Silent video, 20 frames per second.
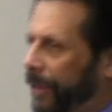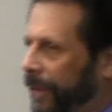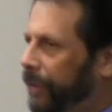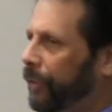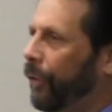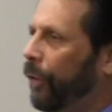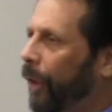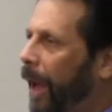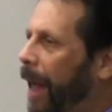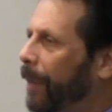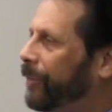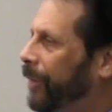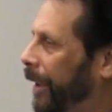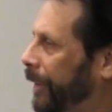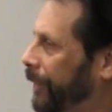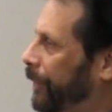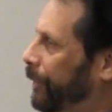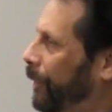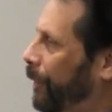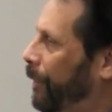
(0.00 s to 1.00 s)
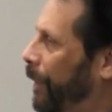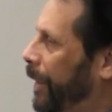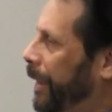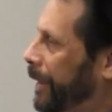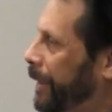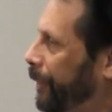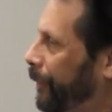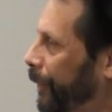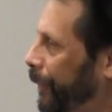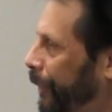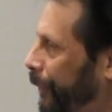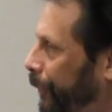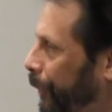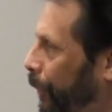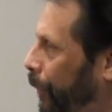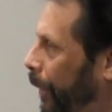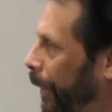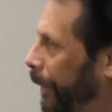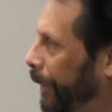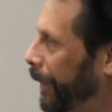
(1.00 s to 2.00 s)
These are objects of a very different
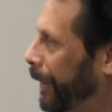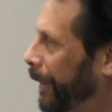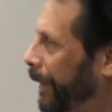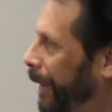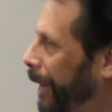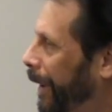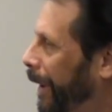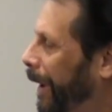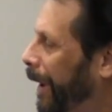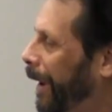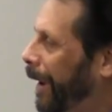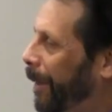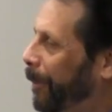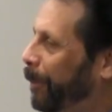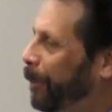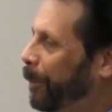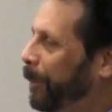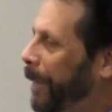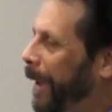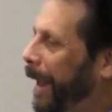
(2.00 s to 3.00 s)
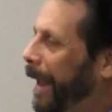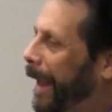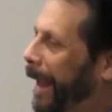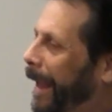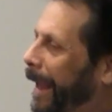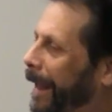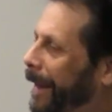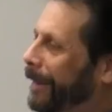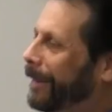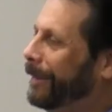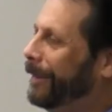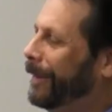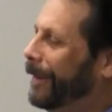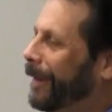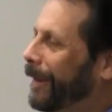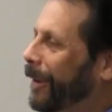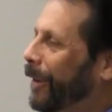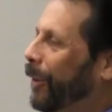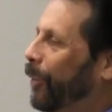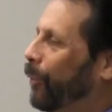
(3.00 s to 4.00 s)
sort, and
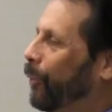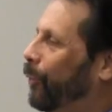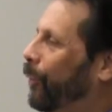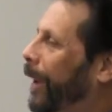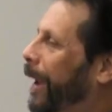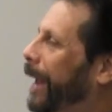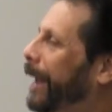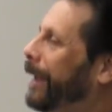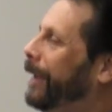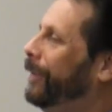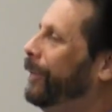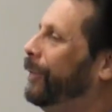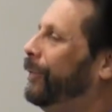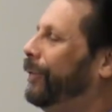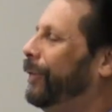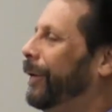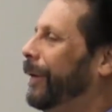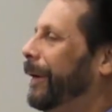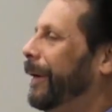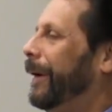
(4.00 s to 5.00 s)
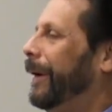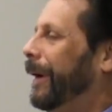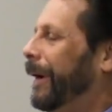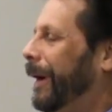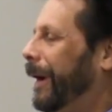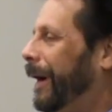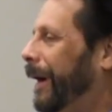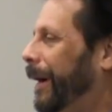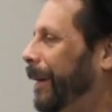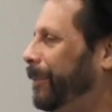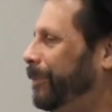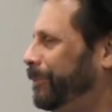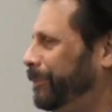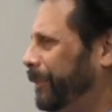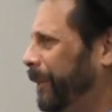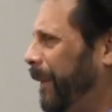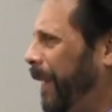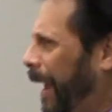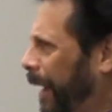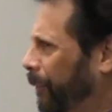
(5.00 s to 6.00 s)
raise
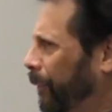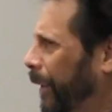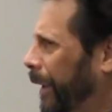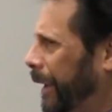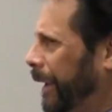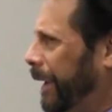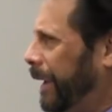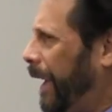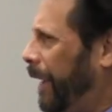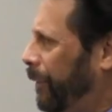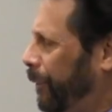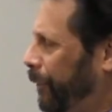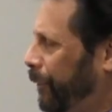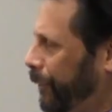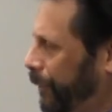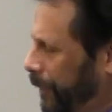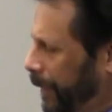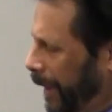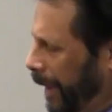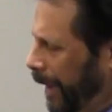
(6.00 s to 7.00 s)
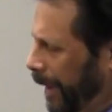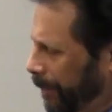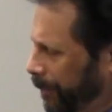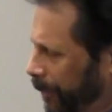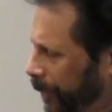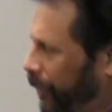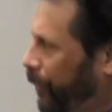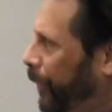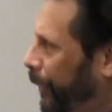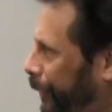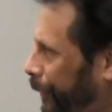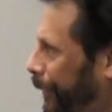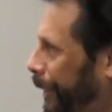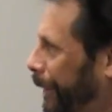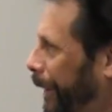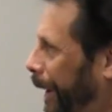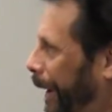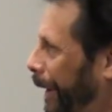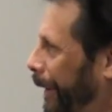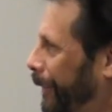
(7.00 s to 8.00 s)
and really kind of
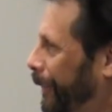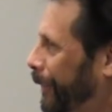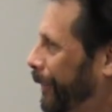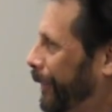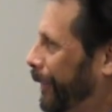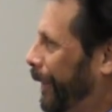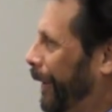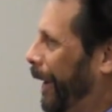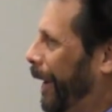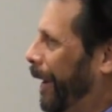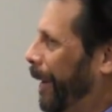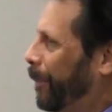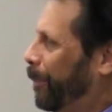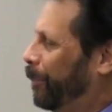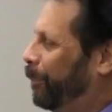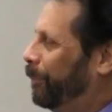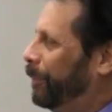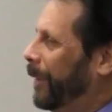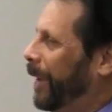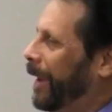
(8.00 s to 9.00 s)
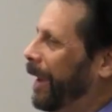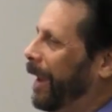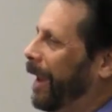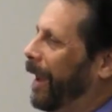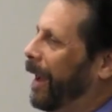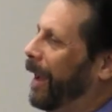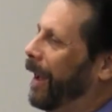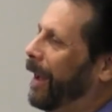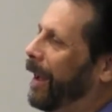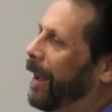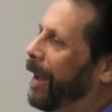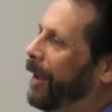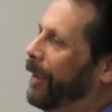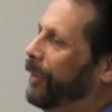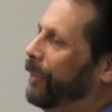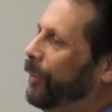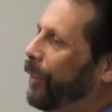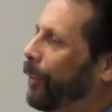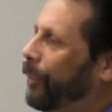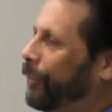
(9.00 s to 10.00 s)
crystallize
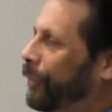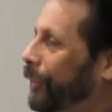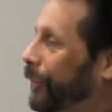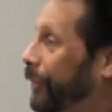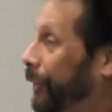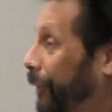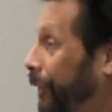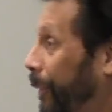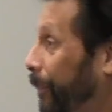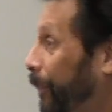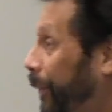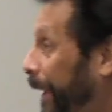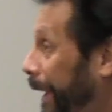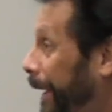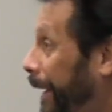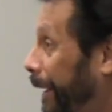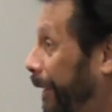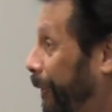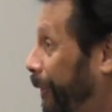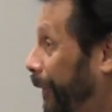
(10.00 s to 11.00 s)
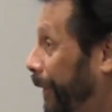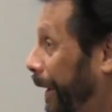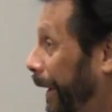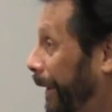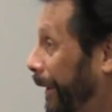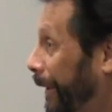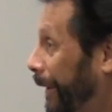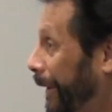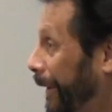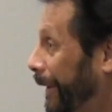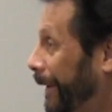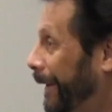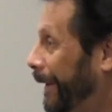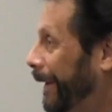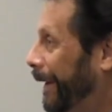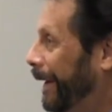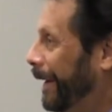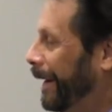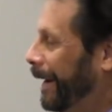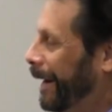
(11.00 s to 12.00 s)
notions of competing fidelity
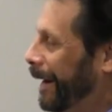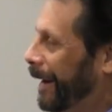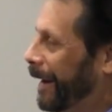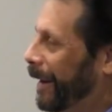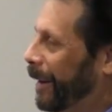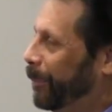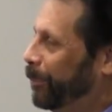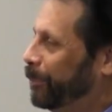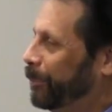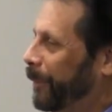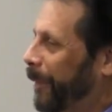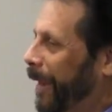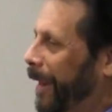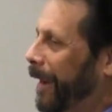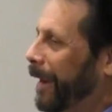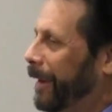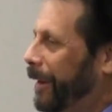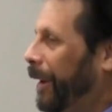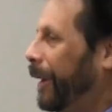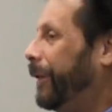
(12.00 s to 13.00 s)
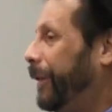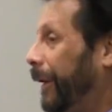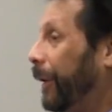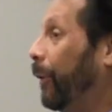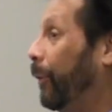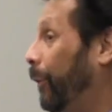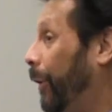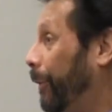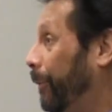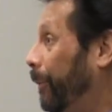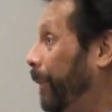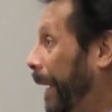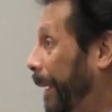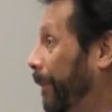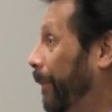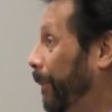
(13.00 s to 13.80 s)
that I think are what